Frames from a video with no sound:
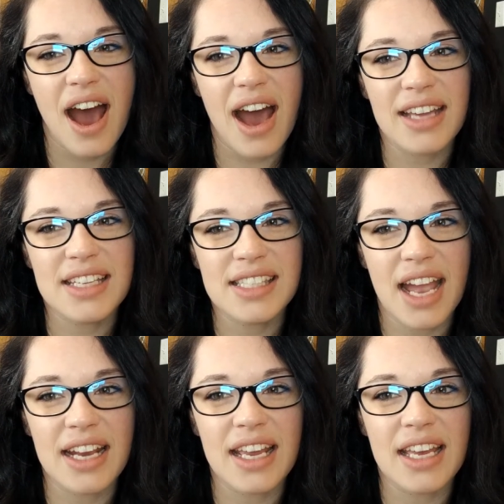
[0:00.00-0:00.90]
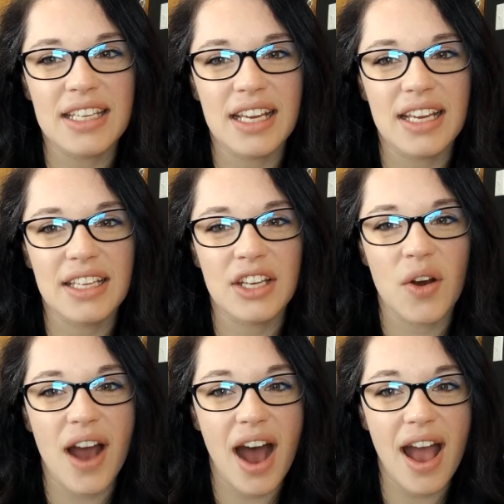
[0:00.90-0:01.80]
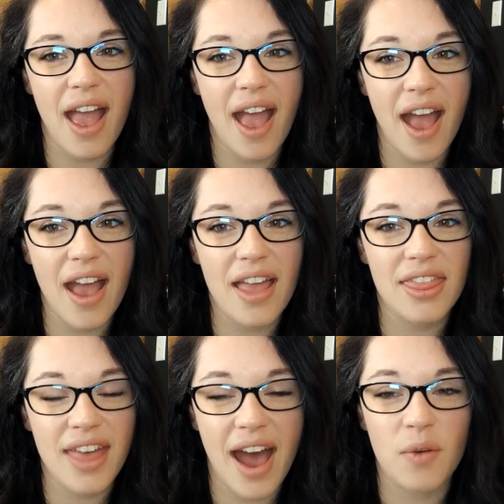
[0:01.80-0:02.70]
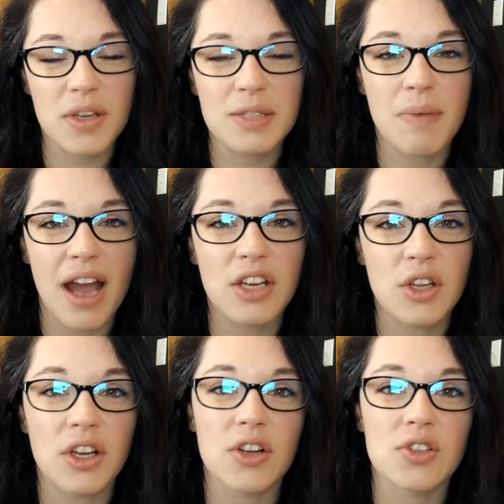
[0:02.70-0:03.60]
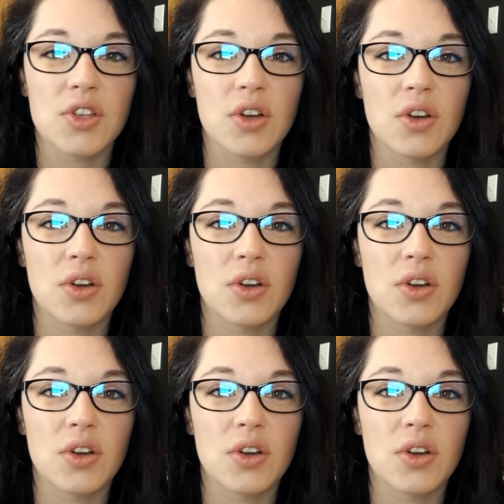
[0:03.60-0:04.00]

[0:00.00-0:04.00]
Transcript: I decided, you know, that was my New Year's